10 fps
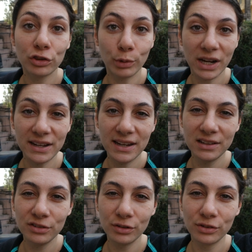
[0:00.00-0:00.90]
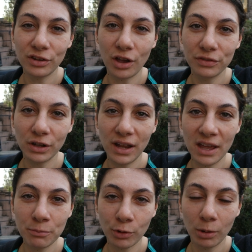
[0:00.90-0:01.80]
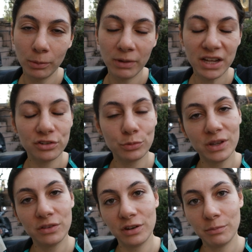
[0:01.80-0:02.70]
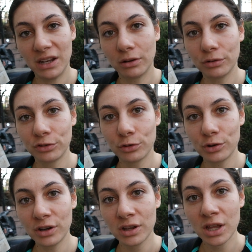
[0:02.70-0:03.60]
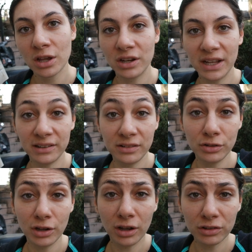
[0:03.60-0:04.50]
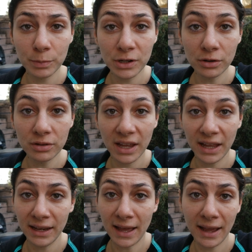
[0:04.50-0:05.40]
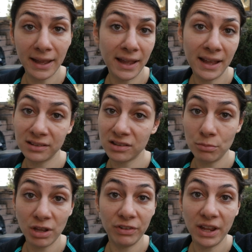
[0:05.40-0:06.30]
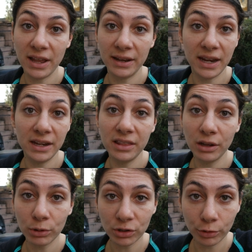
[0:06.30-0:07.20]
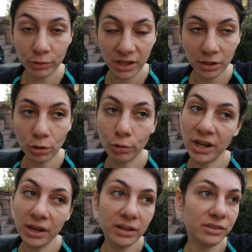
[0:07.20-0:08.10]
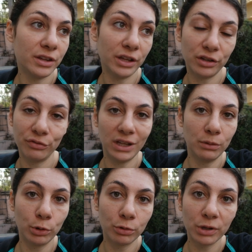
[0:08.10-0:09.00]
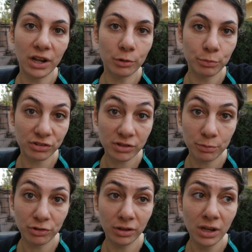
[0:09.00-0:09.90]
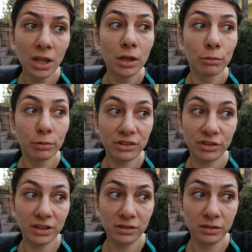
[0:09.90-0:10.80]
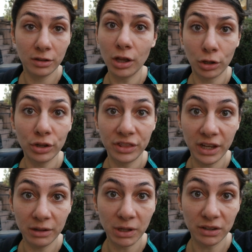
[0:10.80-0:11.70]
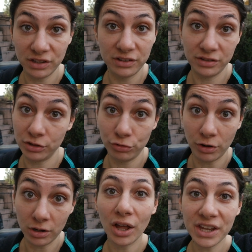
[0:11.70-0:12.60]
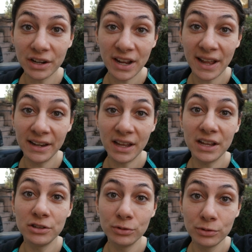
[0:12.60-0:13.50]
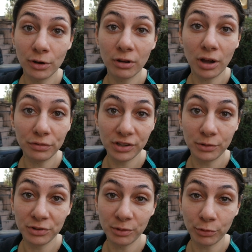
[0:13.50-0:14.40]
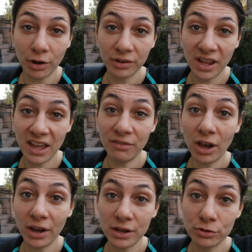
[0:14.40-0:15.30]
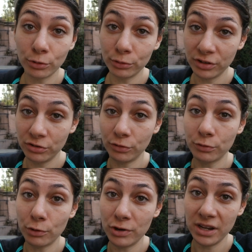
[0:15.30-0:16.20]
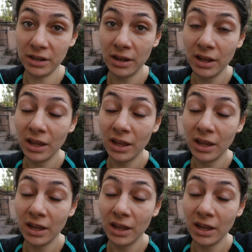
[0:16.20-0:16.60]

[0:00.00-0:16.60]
So what I did to solve the Lyme problem, I just went to the medical store connected to the hospital and I asked them if they had anything with codeine. Codeine is not available without a prescription, which is a good thing because it's a drug. On the other hand, I do know cough syrups abroad have a higher dosage of codeine